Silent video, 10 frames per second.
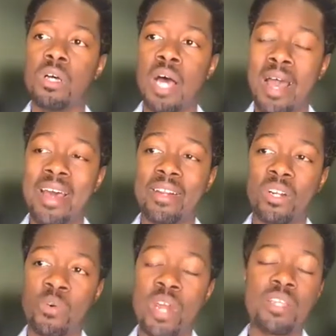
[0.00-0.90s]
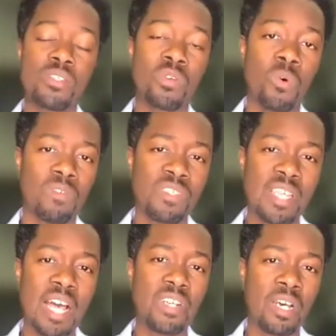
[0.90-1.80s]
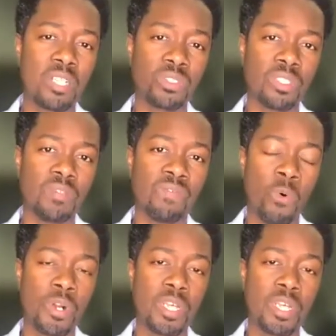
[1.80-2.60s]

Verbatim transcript: I had a credit score of seven hundred forty.